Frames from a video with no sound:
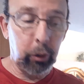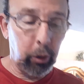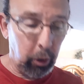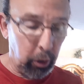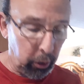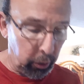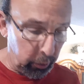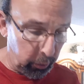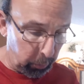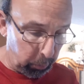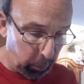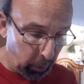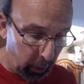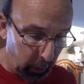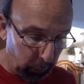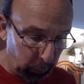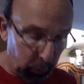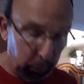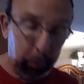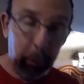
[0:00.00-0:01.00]
on the
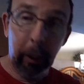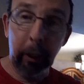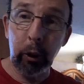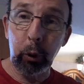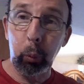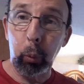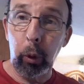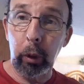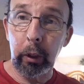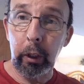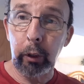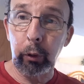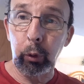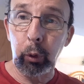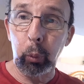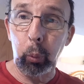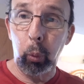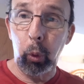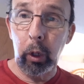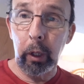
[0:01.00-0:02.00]
bottom of page
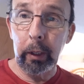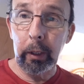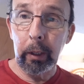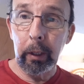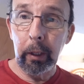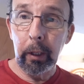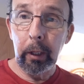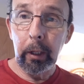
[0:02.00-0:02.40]
101.